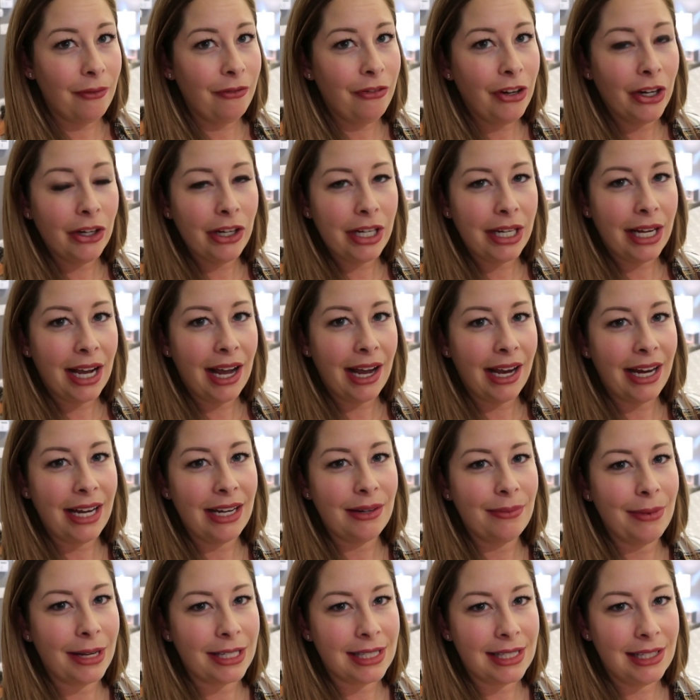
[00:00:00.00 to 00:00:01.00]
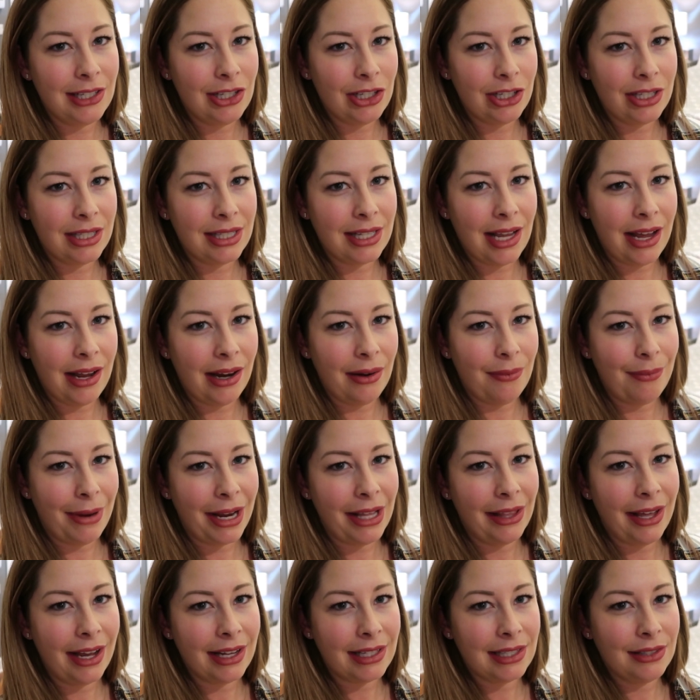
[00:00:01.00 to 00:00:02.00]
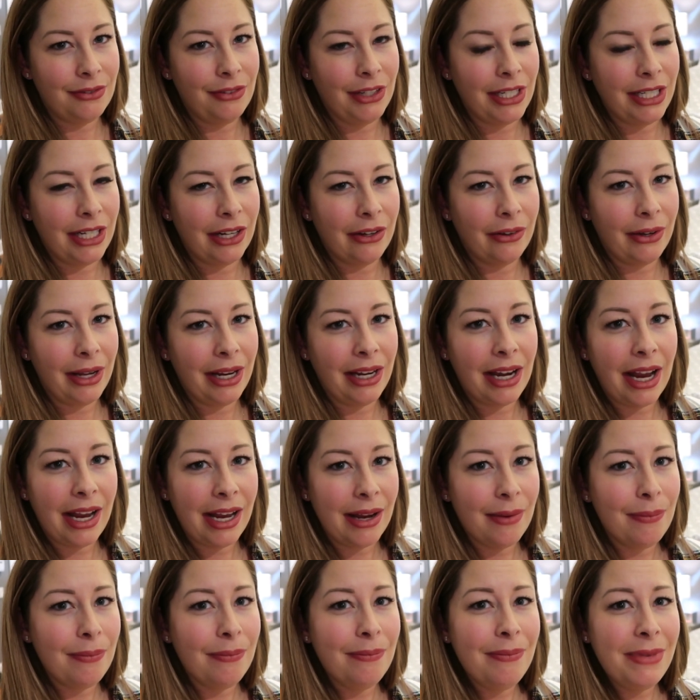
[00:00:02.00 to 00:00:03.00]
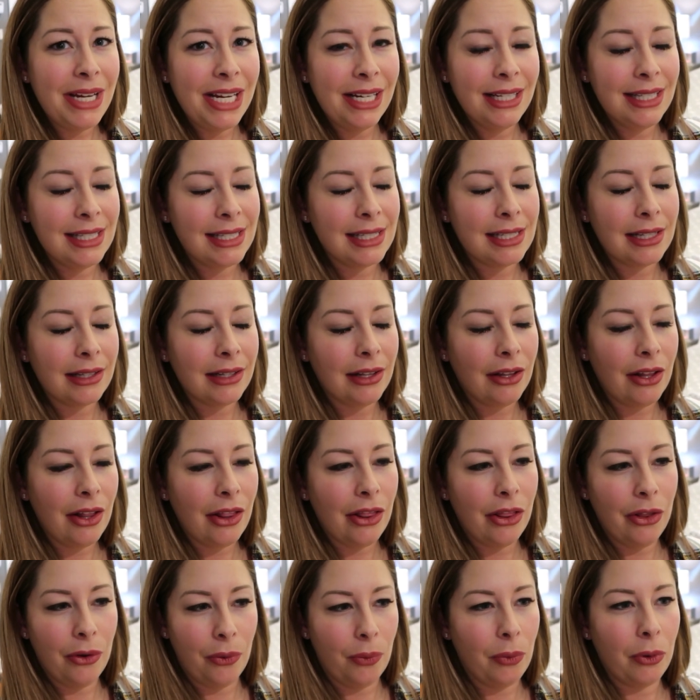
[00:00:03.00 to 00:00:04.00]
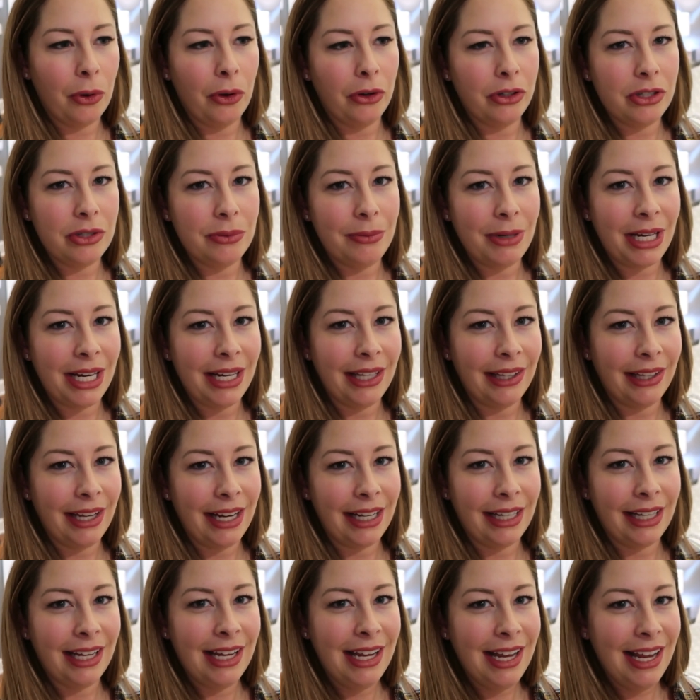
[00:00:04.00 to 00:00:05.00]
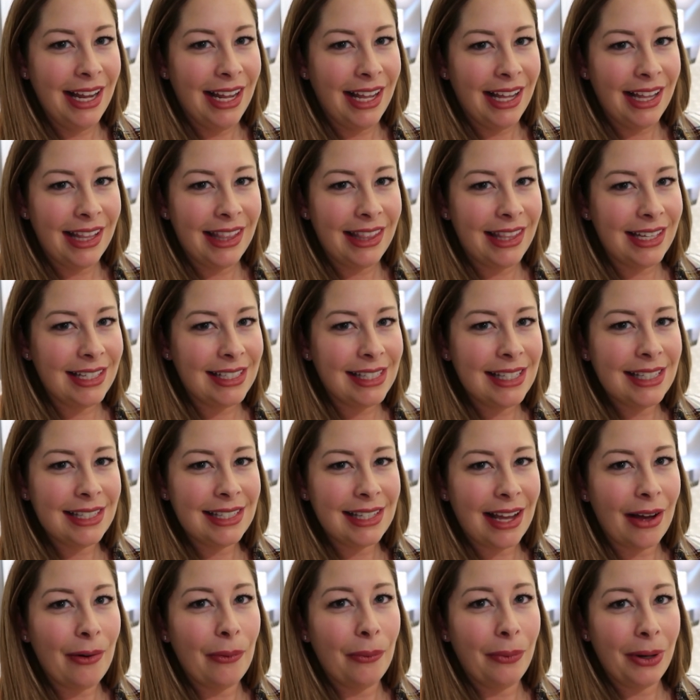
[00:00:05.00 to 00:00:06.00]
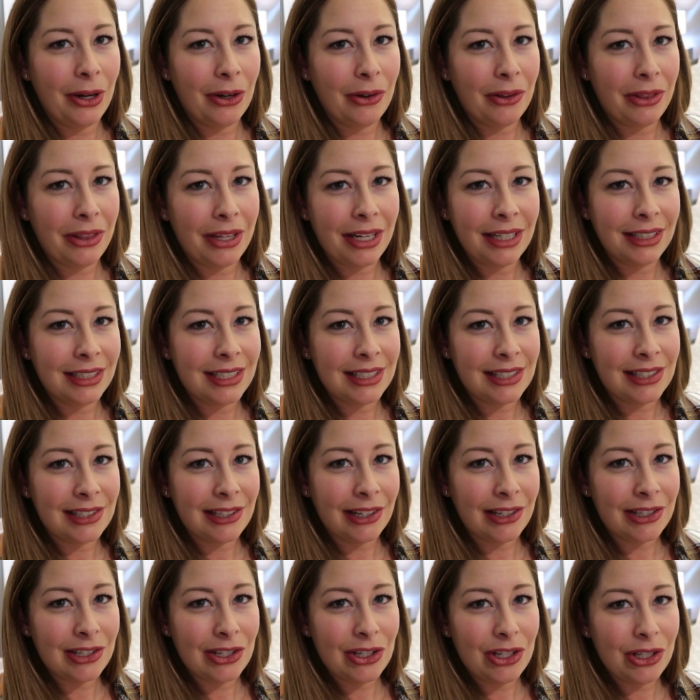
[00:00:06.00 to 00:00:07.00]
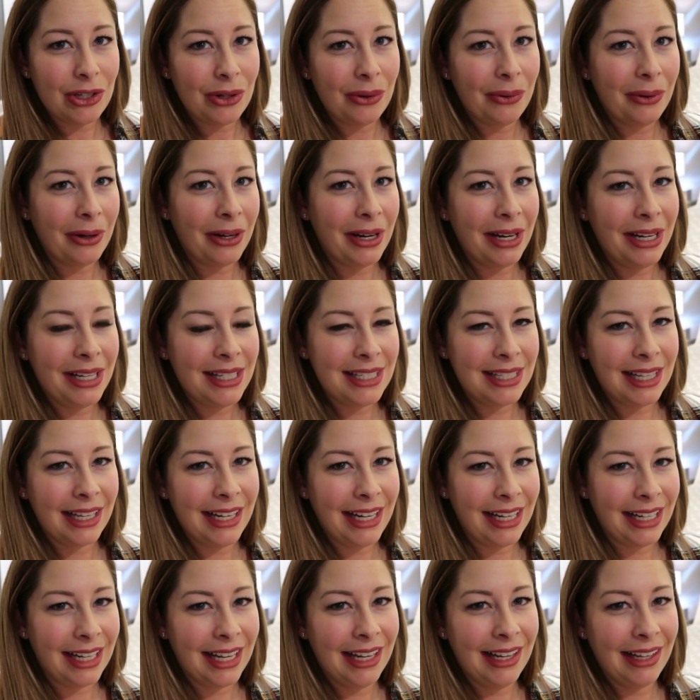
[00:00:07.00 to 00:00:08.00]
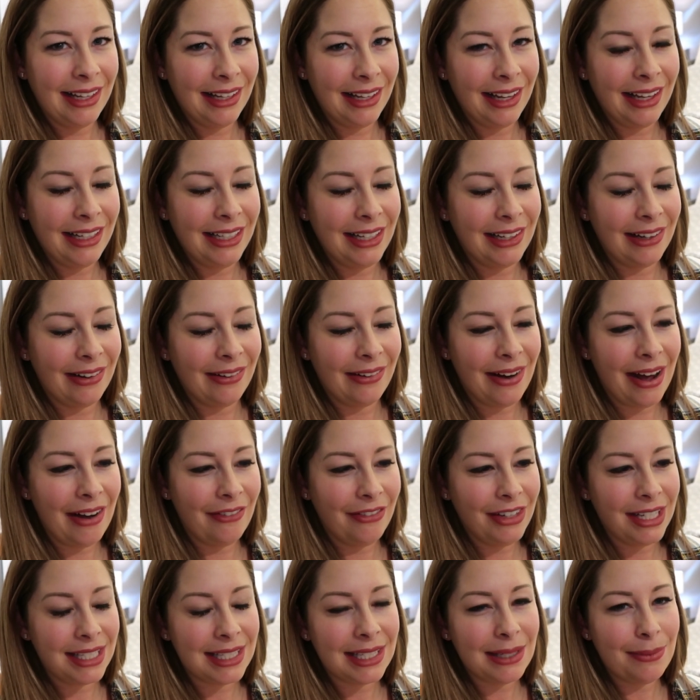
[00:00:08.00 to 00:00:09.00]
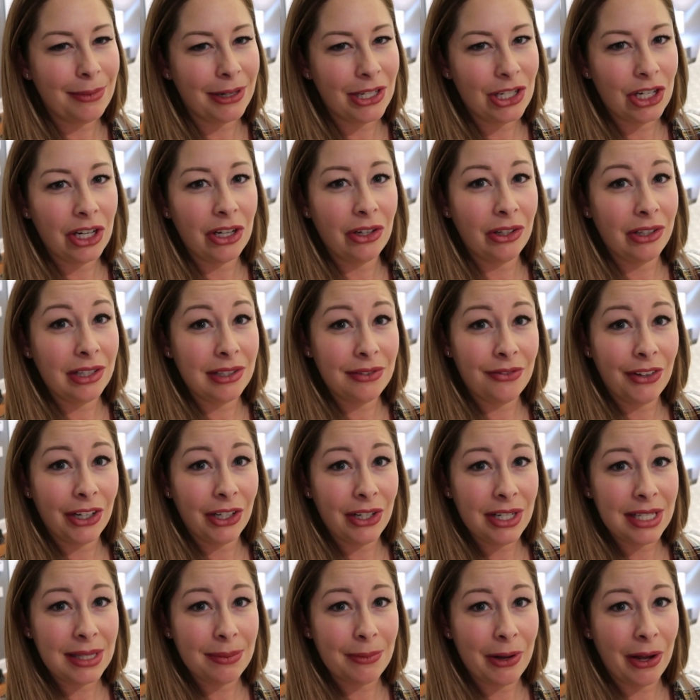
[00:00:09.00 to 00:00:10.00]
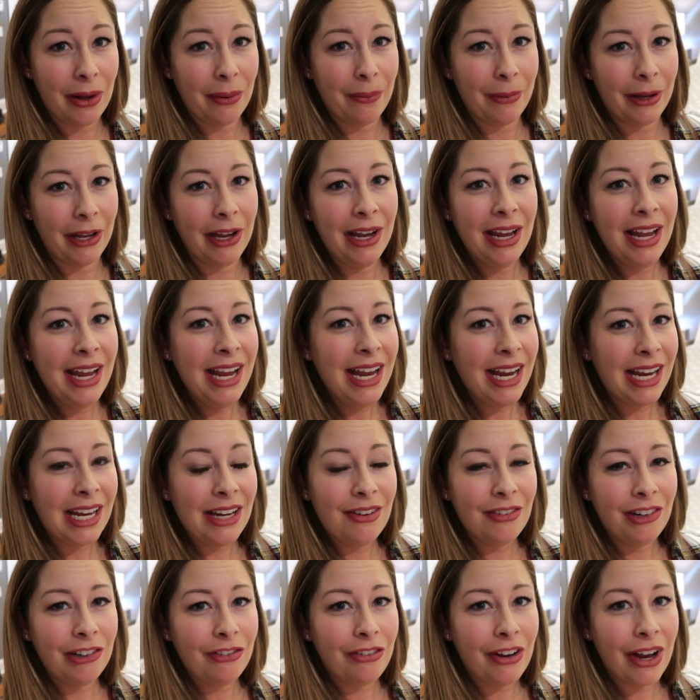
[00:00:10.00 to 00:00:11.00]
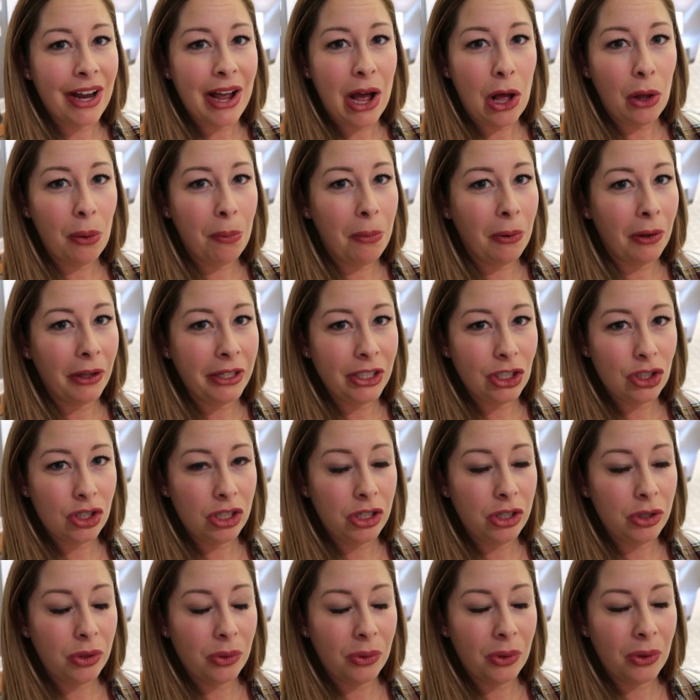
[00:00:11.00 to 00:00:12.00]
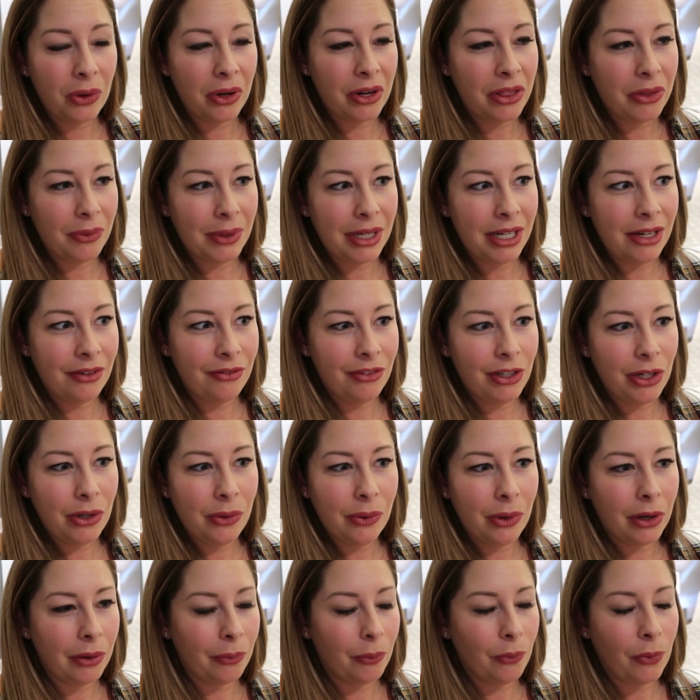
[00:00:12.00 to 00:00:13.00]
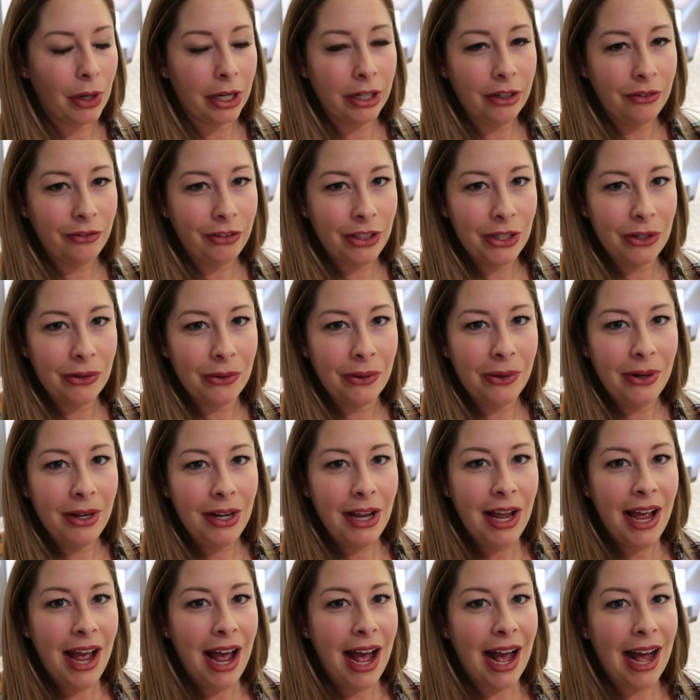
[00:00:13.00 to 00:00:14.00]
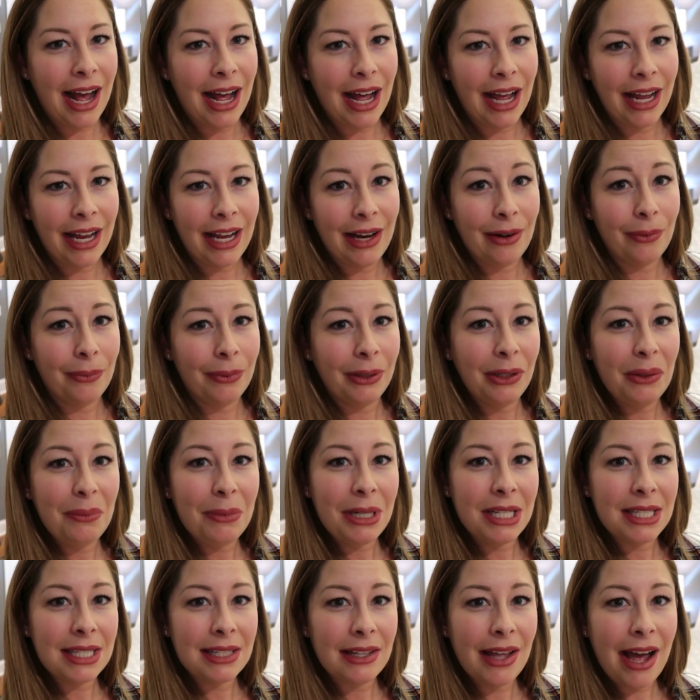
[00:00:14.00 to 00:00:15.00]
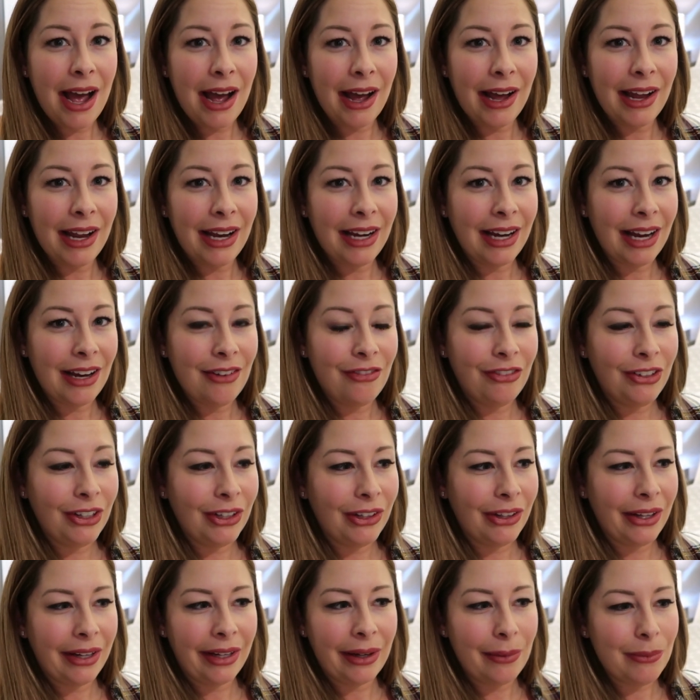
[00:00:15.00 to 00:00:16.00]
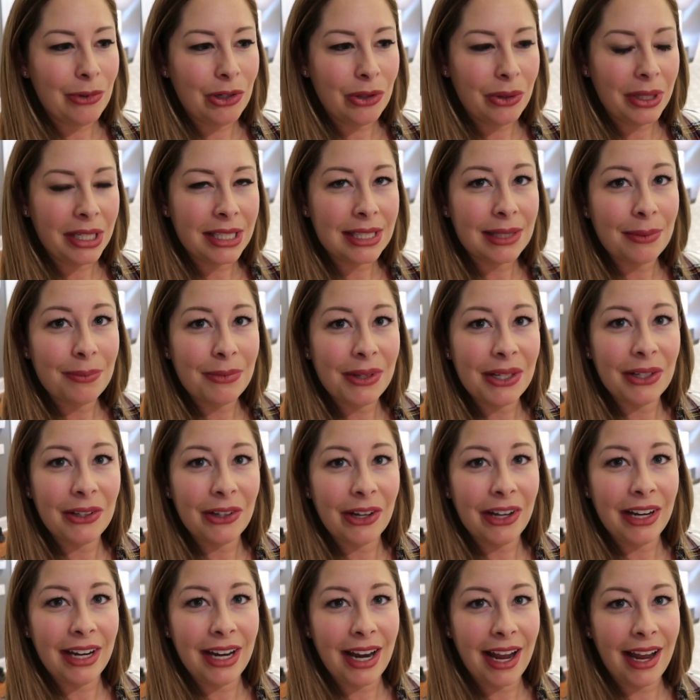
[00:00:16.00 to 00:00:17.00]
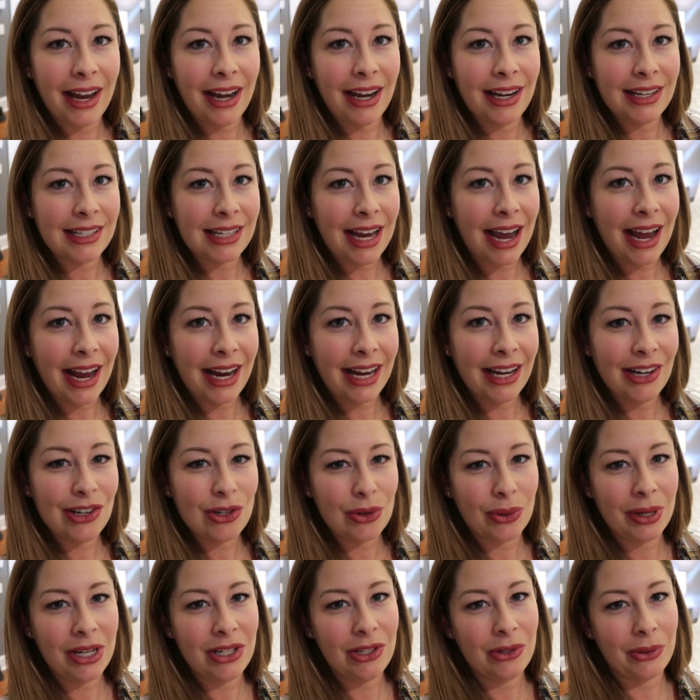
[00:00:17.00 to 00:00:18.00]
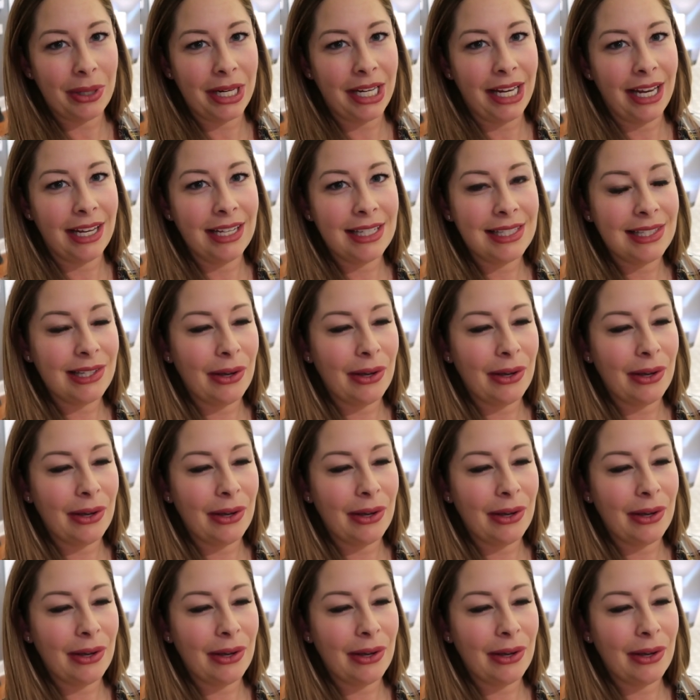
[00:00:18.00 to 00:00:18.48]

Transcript: very kind messages on my last video, and it means the world to me. Like, this is a weird thing to start to do, and it's like, you know, obviously my channel is very small, but even if I help like two or three of you or one of you, it really means a lot, and I feel like I'm doing something good and I enjoy doing it.